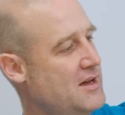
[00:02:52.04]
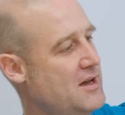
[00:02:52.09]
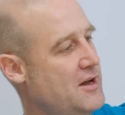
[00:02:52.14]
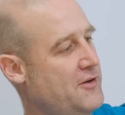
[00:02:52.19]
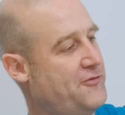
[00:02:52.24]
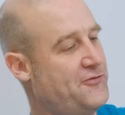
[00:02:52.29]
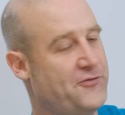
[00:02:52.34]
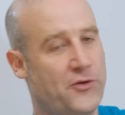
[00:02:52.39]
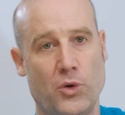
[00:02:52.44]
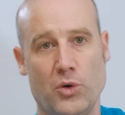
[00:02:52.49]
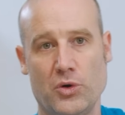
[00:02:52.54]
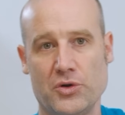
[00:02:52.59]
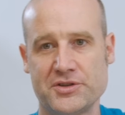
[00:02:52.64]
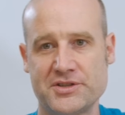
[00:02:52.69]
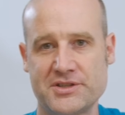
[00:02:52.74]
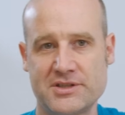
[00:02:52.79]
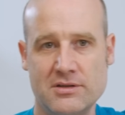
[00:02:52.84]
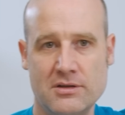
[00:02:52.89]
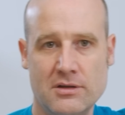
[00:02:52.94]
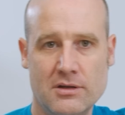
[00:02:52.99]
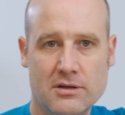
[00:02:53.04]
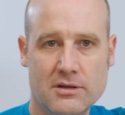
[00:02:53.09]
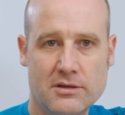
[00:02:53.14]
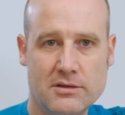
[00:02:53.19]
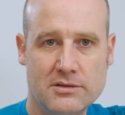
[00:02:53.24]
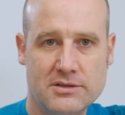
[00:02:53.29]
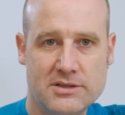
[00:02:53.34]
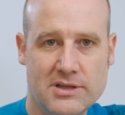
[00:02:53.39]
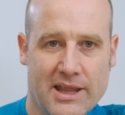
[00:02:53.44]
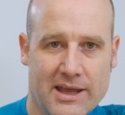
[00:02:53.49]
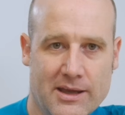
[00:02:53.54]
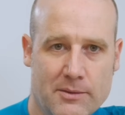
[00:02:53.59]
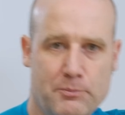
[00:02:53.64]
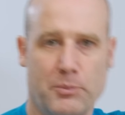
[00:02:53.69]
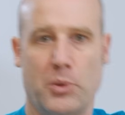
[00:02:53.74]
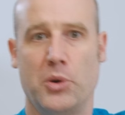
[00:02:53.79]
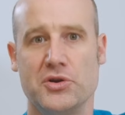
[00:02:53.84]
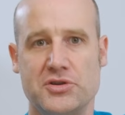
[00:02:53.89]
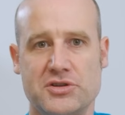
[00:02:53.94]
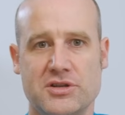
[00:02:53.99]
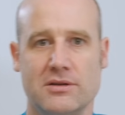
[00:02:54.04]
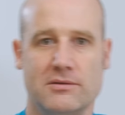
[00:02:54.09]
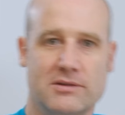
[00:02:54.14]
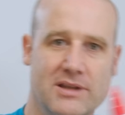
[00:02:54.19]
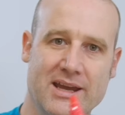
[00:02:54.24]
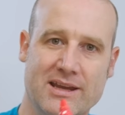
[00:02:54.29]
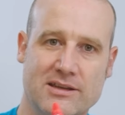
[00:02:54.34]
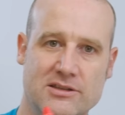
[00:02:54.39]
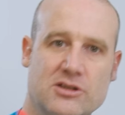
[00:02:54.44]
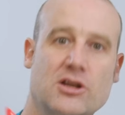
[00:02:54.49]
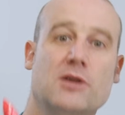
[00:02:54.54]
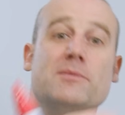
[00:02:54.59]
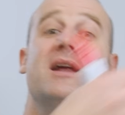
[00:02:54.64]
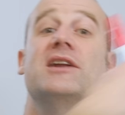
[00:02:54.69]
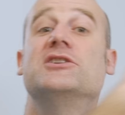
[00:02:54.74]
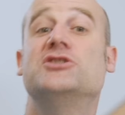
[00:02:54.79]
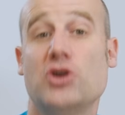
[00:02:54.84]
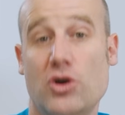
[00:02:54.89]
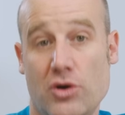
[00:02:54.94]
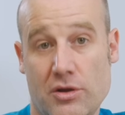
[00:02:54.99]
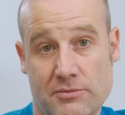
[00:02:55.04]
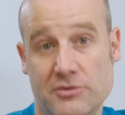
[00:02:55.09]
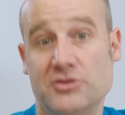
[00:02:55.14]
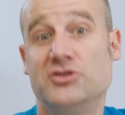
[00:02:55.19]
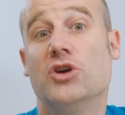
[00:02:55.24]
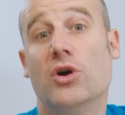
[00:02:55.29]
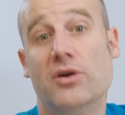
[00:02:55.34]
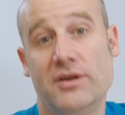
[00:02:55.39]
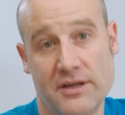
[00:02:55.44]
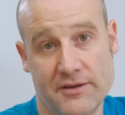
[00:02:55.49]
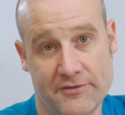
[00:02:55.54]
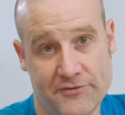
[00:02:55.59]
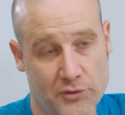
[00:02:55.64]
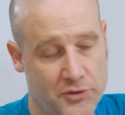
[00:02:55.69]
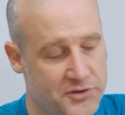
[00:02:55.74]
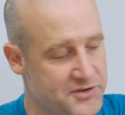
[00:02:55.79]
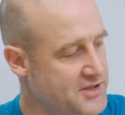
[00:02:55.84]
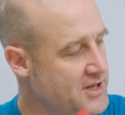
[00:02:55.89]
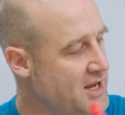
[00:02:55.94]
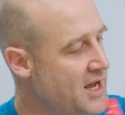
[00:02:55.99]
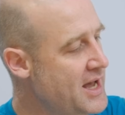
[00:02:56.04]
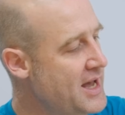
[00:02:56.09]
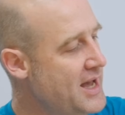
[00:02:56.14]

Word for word: a force to like push it, like it's got to be a turning force.